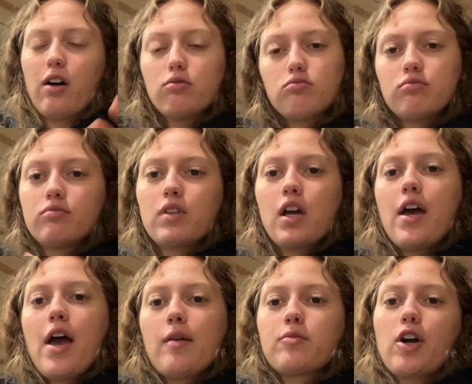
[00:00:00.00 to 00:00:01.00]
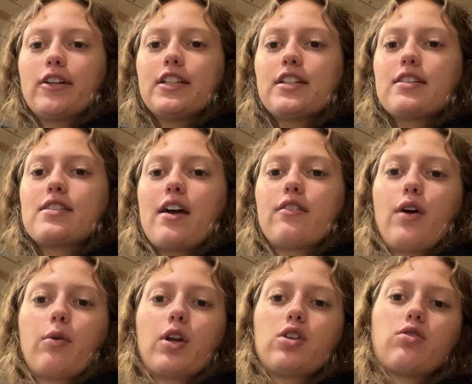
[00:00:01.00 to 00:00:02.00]
I'm trying to decide if I
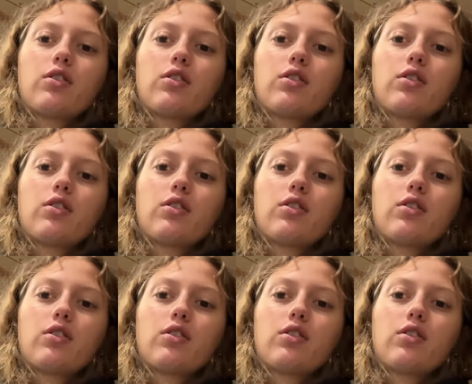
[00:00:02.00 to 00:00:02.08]
want to do